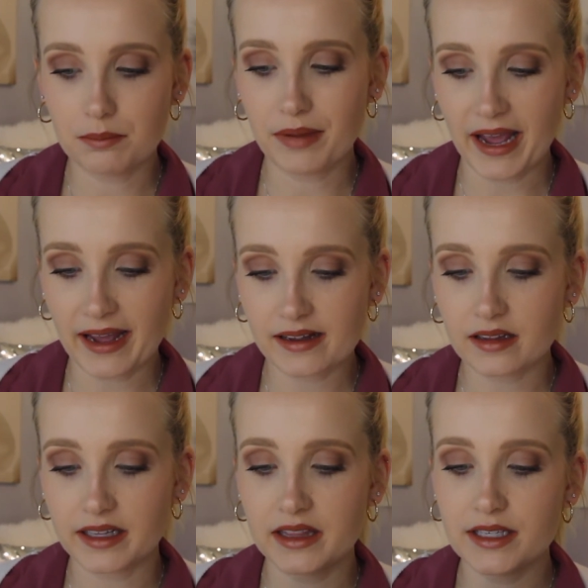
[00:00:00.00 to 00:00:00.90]
bag.
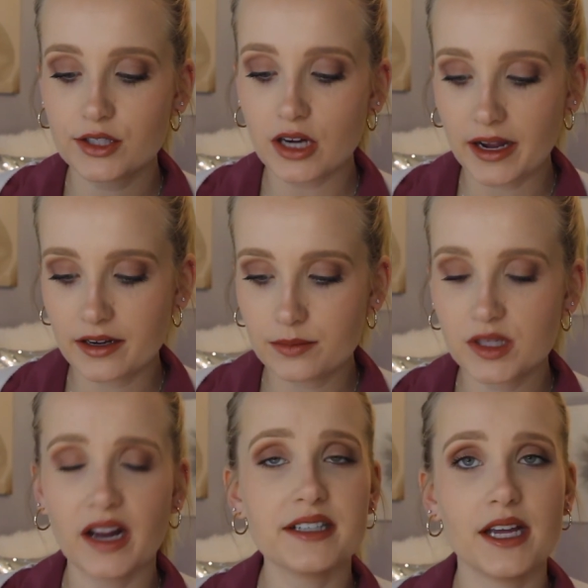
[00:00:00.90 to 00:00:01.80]
Like, these are items
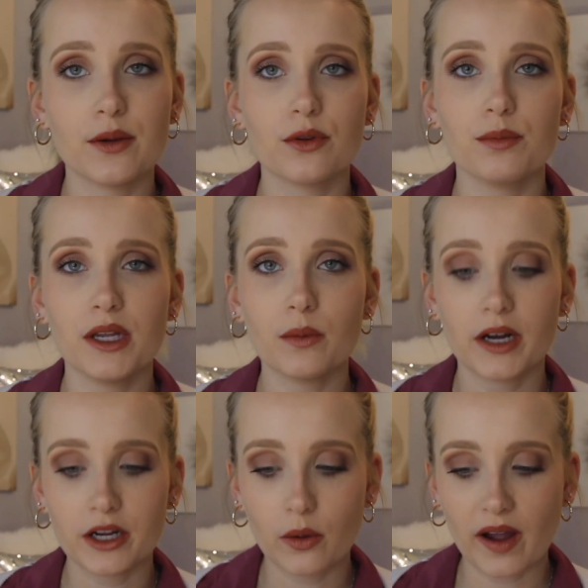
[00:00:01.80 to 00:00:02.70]
that I take with me when
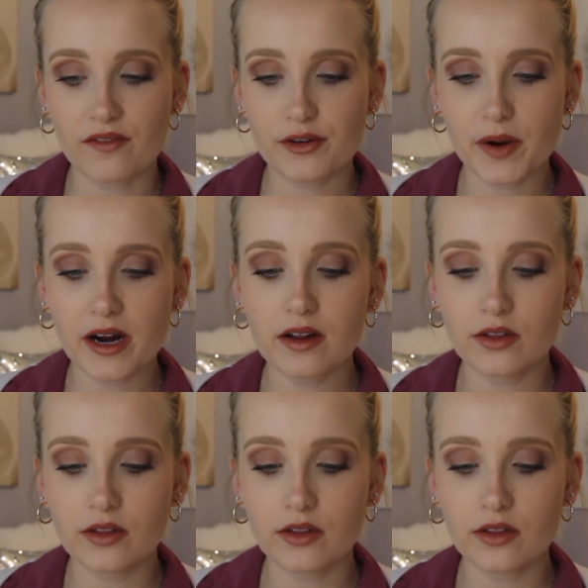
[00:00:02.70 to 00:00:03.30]
I go everywhere.